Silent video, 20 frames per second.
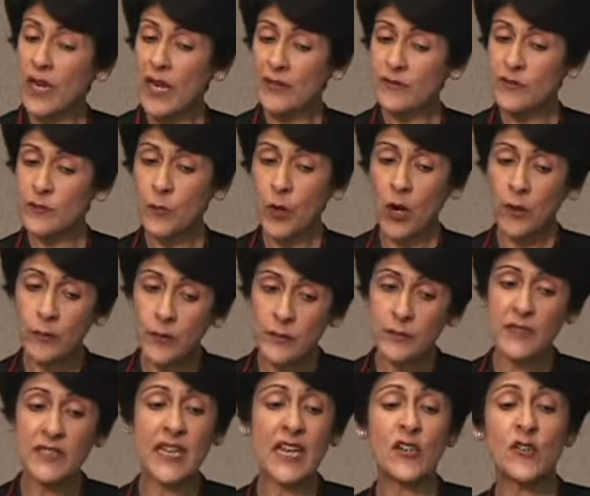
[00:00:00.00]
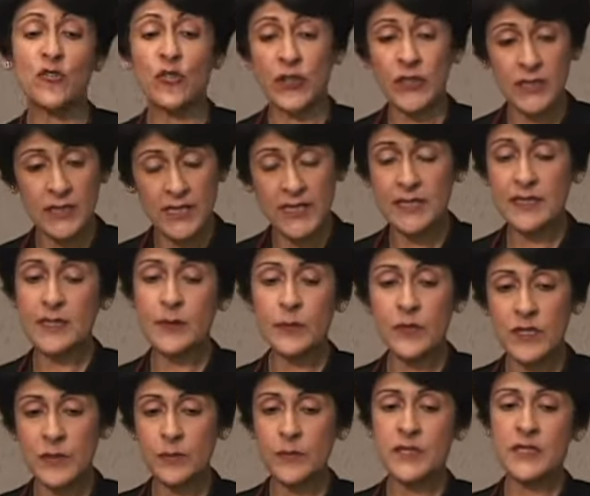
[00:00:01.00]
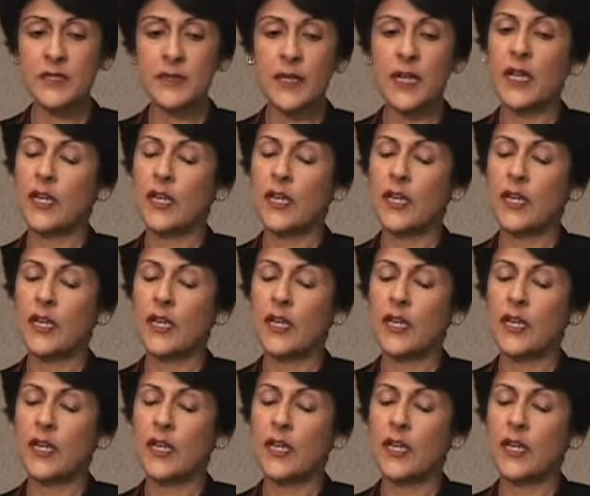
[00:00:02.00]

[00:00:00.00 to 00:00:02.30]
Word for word: life's problems can trigger these symptoms.